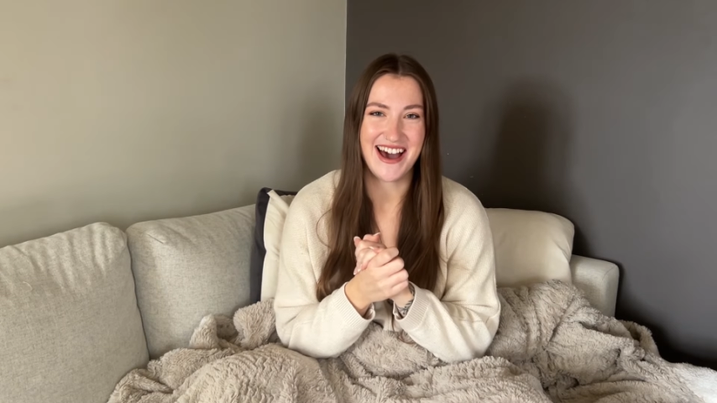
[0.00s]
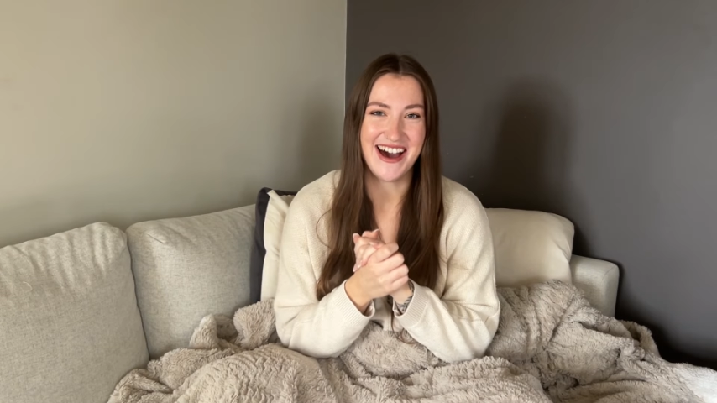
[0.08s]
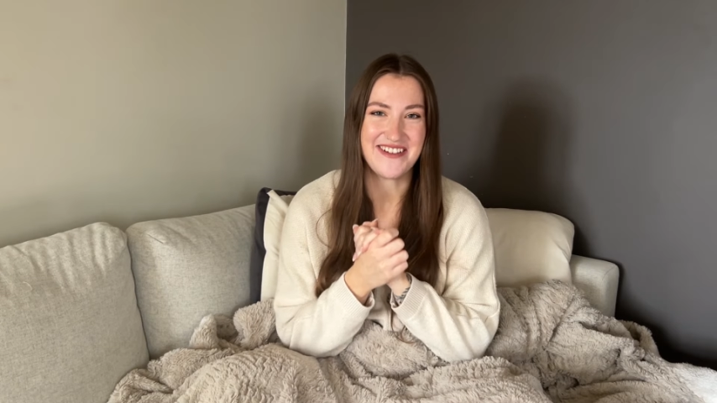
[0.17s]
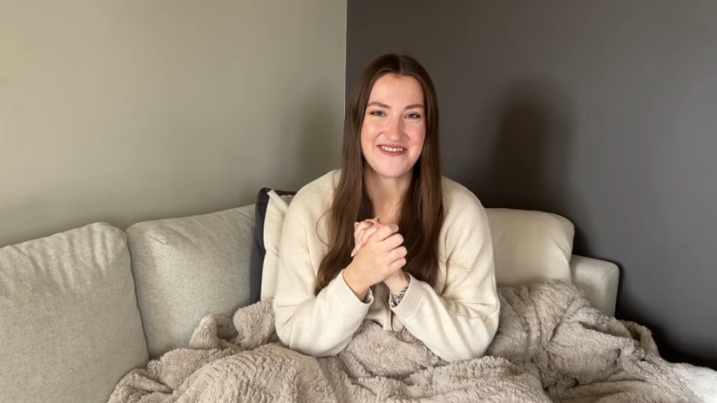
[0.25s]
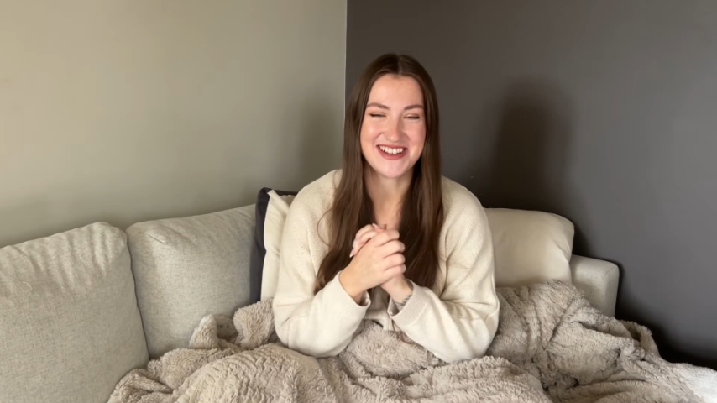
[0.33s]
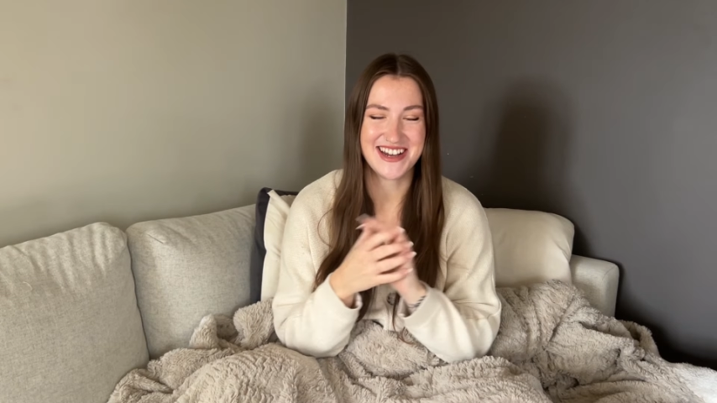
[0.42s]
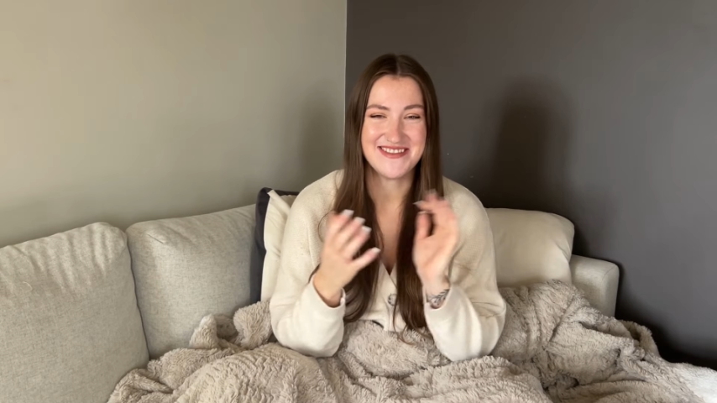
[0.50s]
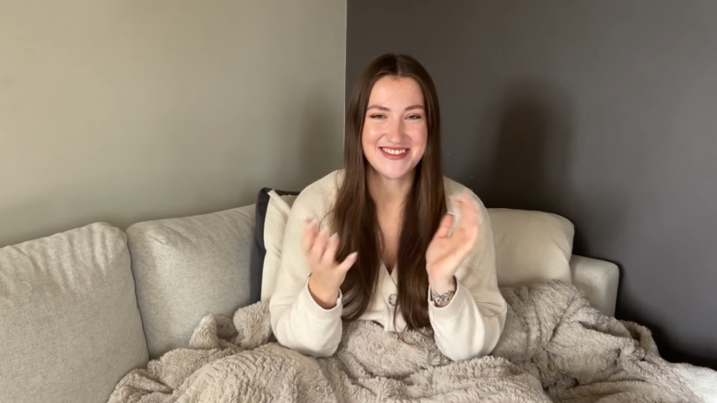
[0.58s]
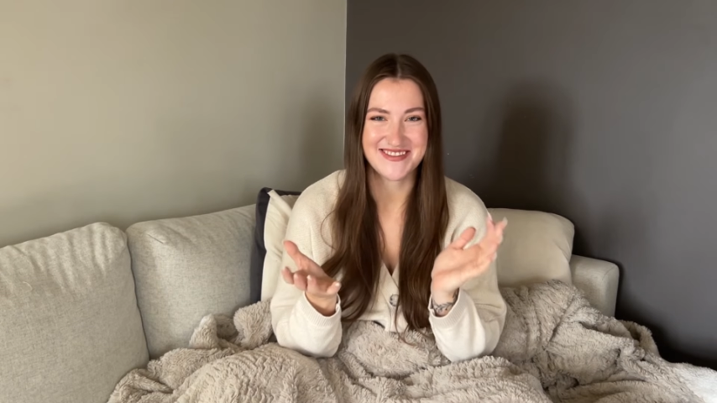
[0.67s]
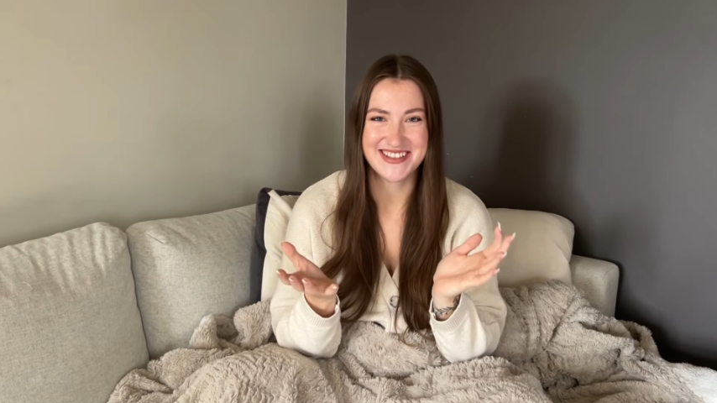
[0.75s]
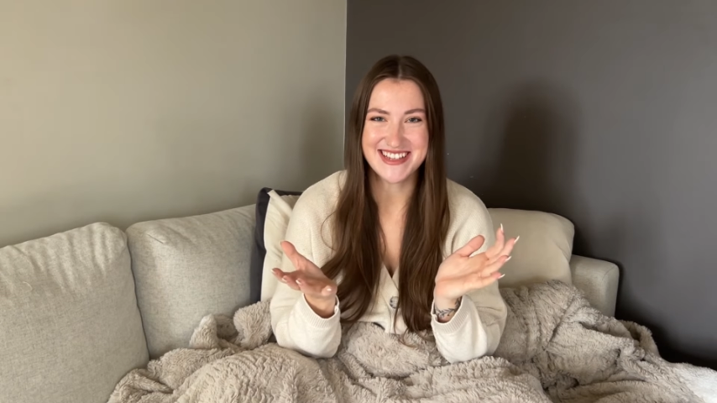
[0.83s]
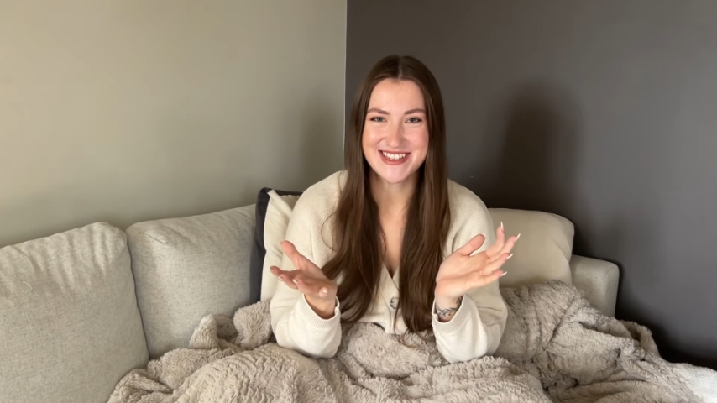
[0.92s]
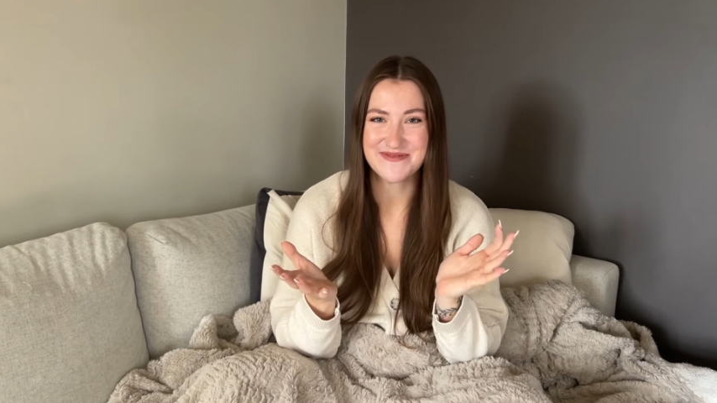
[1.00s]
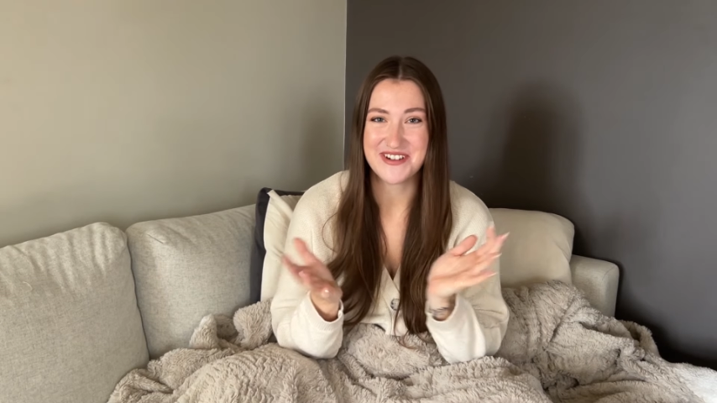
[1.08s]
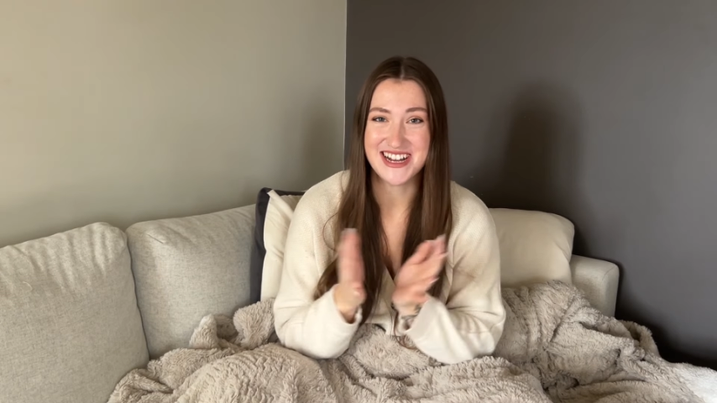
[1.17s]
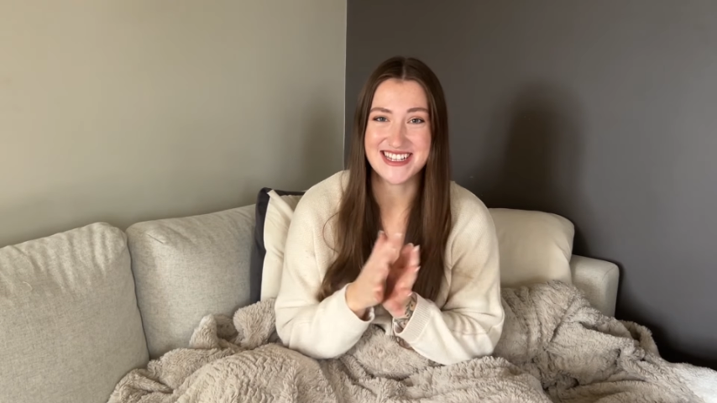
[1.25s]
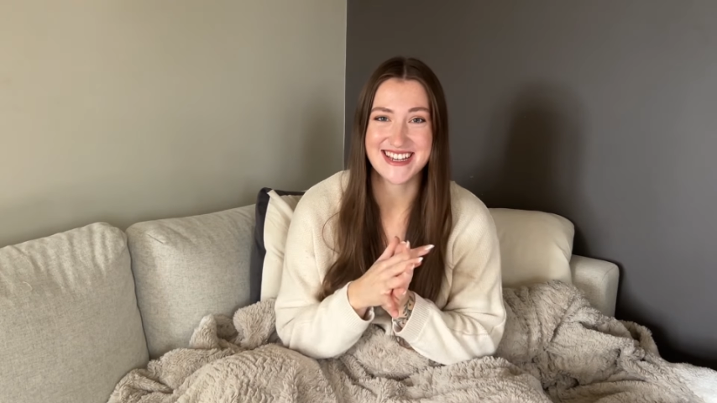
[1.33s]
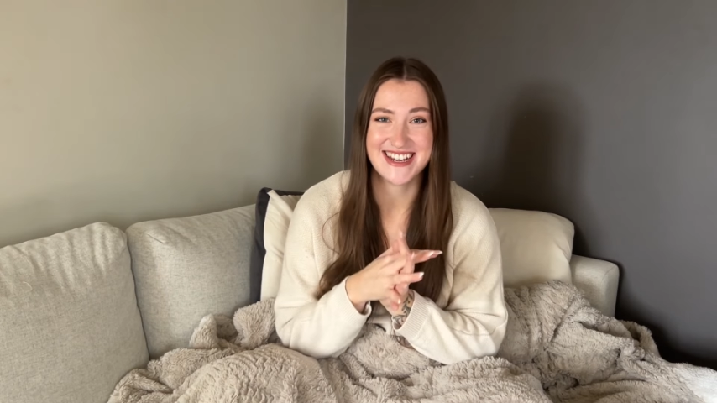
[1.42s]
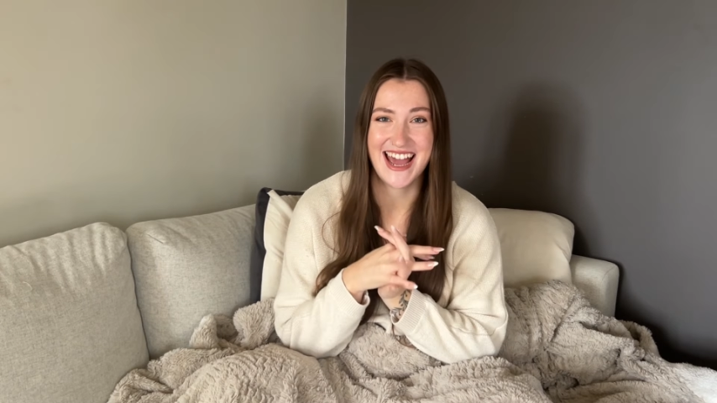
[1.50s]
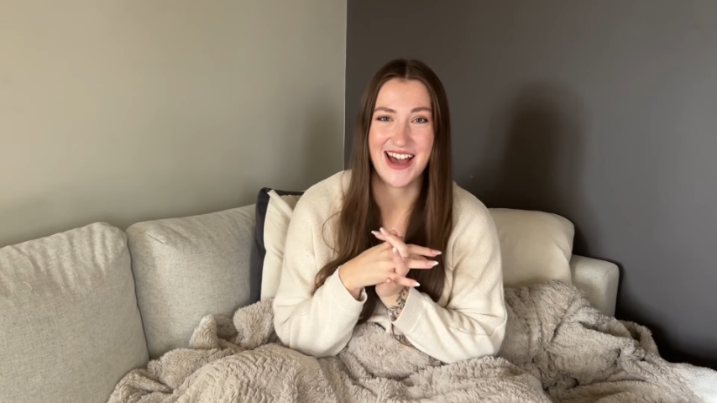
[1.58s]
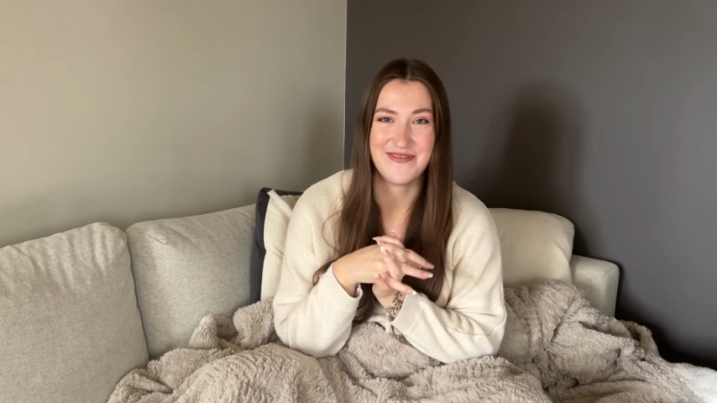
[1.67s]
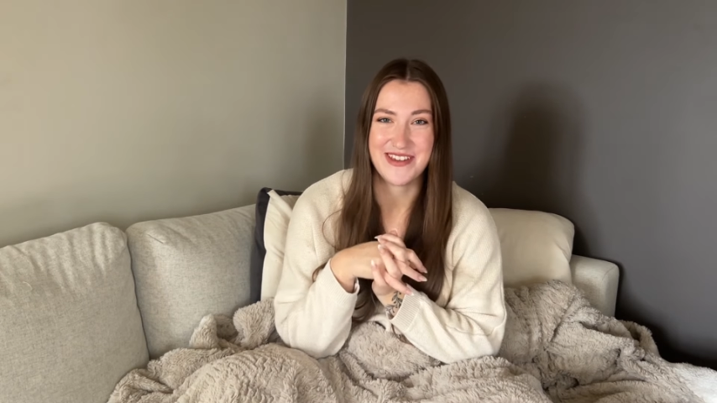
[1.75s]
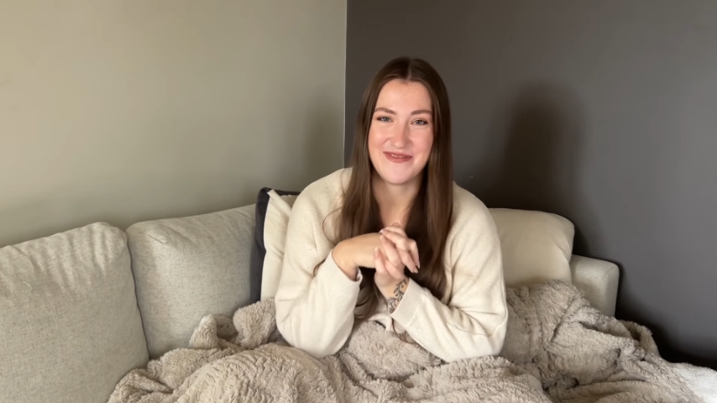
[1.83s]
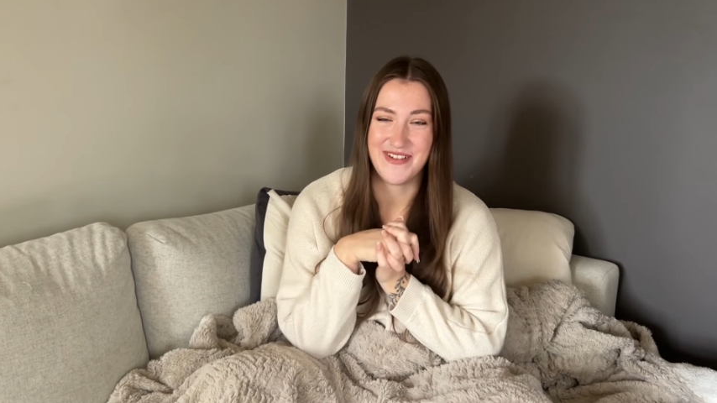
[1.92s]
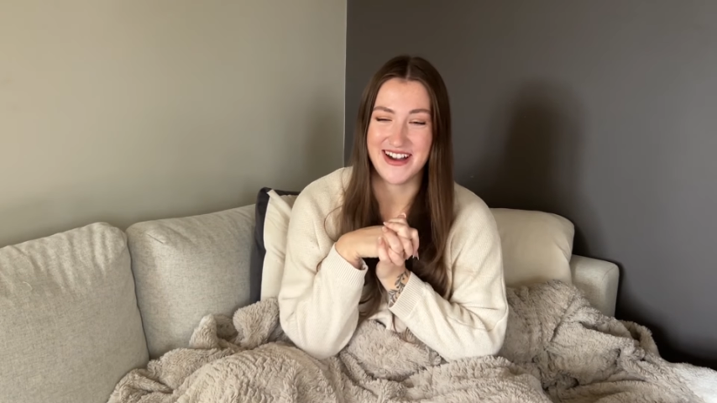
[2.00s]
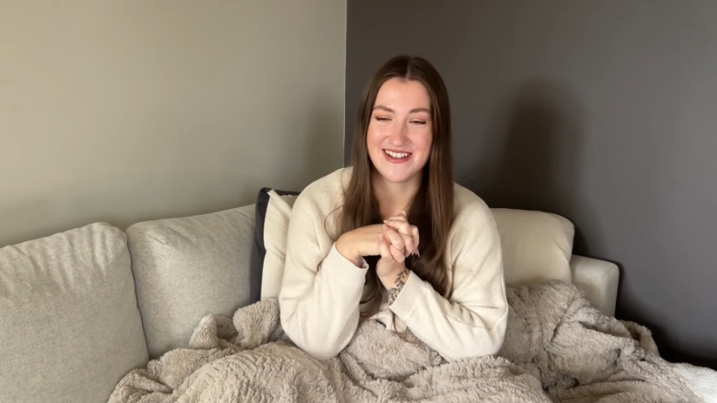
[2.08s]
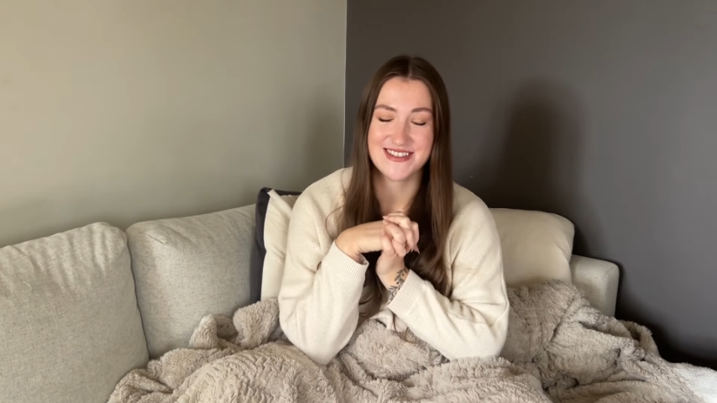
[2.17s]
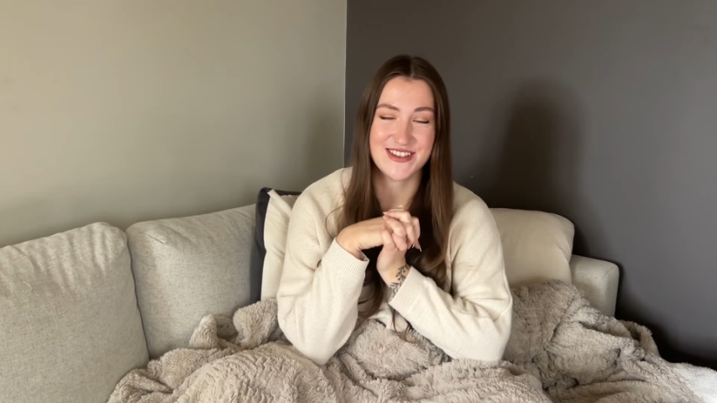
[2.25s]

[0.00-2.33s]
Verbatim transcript: uh, which I was really surprised and happy about.